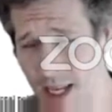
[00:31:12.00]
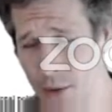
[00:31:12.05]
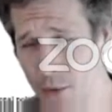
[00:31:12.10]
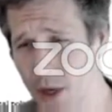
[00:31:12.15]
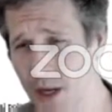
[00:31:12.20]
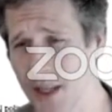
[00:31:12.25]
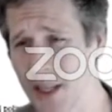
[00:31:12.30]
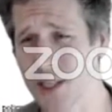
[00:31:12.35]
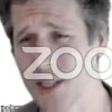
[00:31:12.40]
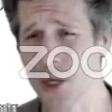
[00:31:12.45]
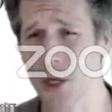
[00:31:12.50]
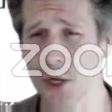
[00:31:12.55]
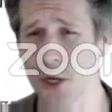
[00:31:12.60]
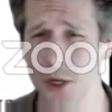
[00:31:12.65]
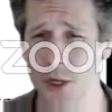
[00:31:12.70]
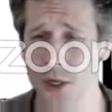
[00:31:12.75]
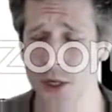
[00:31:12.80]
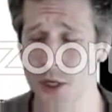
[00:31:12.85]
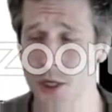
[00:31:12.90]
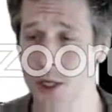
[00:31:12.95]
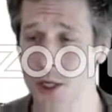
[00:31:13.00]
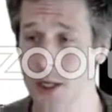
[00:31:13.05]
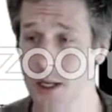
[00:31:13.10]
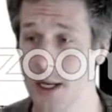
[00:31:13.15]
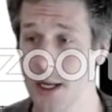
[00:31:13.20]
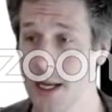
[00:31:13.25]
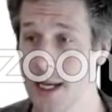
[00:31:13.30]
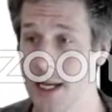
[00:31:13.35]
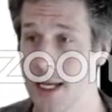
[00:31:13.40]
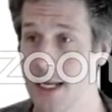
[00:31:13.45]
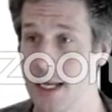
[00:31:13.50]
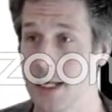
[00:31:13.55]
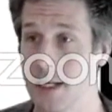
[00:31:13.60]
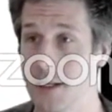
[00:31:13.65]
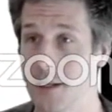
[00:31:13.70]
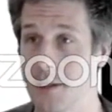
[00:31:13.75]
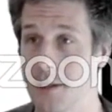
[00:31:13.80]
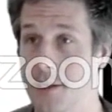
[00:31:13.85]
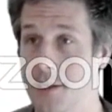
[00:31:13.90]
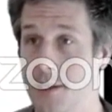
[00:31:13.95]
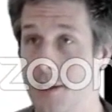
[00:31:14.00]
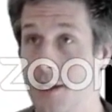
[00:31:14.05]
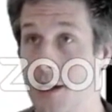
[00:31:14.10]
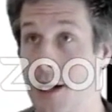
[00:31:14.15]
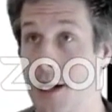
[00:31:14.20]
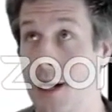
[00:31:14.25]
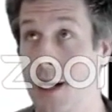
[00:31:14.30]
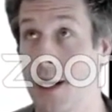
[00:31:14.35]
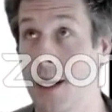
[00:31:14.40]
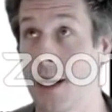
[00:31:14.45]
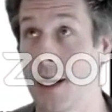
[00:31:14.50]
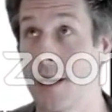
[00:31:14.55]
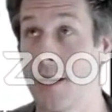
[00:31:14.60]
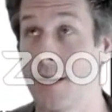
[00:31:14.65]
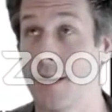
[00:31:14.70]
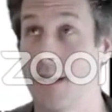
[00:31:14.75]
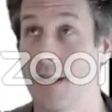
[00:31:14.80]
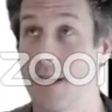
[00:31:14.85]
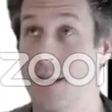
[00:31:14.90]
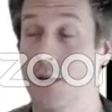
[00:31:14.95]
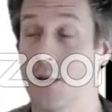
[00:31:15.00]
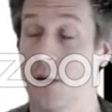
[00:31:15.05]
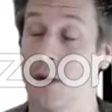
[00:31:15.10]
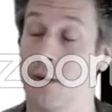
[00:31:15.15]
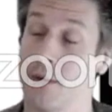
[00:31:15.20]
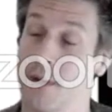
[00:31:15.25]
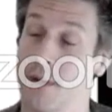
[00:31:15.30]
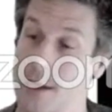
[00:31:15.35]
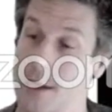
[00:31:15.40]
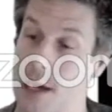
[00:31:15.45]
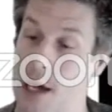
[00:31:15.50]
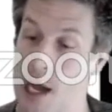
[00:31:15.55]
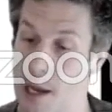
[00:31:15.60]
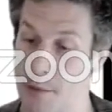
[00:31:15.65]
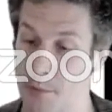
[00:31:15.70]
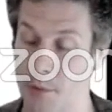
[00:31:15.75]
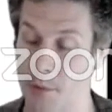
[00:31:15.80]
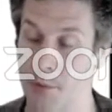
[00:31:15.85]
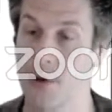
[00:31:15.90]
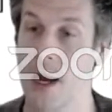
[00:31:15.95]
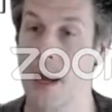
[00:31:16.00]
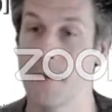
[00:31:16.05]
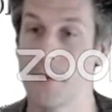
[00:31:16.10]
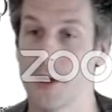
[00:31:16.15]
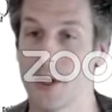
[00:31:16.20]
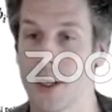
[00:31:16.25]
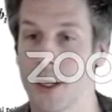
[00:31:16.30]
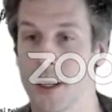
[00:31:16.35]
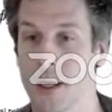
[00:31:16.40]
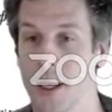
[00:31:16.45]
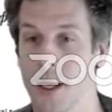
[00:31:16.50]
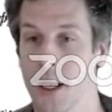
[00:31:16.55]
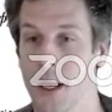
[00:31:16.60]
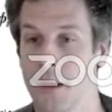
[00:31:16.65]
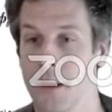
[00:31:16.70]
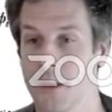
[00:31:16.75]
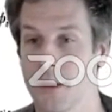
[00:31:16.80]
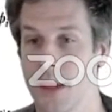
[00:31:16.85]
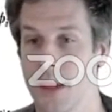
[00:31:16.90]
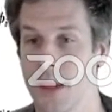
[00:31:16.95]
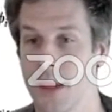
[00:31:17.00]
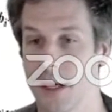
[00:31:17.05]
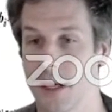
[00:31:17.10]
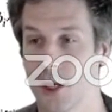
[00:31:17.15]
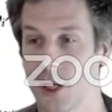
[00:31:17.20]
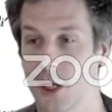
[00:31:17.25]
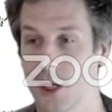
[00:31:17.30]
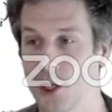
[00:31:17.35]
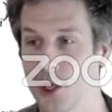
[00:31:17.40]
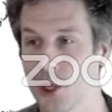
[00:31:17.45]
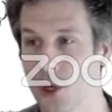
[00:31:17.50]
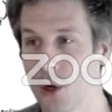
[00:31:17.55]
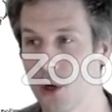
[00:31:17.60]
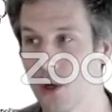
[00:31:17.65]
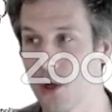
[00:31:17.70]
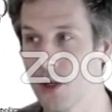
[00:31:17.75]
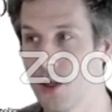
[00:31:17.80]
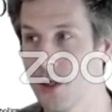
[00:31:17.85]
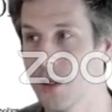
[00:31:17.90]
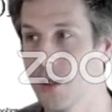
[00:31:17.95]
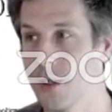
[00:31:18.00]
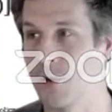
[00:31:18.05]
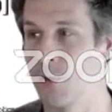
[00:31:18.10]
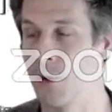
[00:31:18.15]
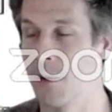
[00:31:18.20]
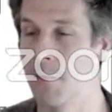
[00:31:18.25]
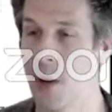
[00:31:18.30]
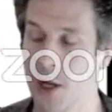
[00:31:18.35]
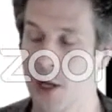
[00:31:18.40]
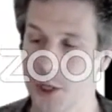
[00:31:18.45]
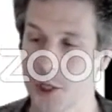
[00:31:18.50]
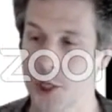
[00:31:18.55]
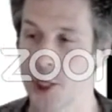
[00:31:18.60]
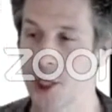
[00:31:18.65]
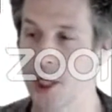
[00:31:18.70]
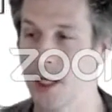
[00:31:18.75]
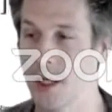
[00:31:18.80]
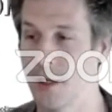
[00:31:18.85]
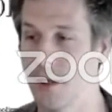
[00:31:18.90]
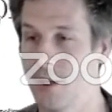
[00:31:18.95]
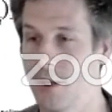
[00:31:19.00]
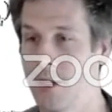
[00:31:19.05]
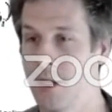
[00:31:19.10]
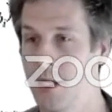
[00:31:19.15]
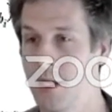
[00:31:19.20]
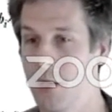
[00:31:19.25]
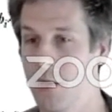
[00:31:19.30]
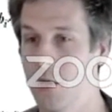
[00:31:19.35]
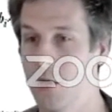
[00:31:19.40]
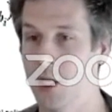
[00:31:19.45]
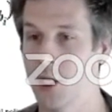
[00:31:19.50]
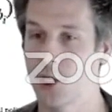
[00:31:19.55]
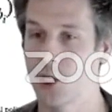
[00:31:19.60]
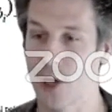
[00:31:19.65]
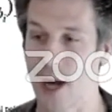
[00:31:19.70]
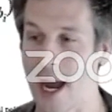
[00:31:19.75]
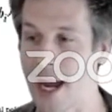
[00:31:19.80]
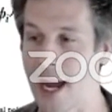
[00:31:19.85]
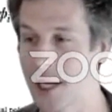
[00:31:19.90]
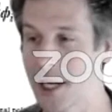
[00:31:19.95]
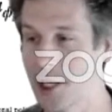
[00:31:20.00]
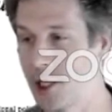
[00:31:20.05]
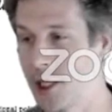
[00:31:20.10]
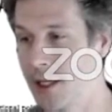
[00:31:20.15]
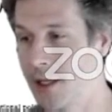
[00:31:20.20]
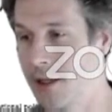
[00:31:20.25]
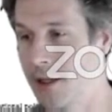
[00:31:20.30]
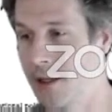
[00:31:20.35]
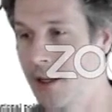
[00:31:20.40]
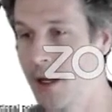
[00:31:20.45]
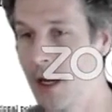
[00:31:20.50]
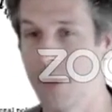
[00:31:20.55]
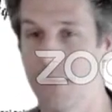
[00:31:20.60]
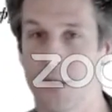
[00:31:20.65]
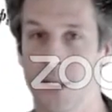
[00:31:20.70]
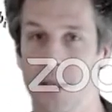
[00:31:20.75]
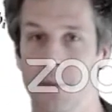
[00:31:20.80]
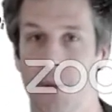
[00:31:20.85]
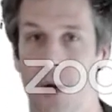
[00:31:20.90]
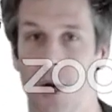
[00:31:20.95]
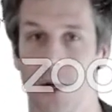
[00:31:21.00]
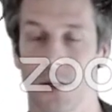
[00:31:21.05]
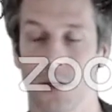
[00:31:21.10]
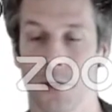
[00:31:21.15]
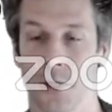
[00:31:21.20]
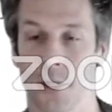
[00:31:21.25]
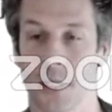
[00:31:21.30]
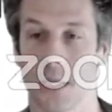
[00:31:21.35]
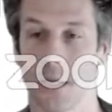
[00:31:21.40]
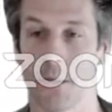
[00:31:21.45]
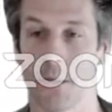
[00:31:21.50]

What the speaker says: where this kernel is sort of like a hyperparameter that controls the repulsion or attraction of these particles in the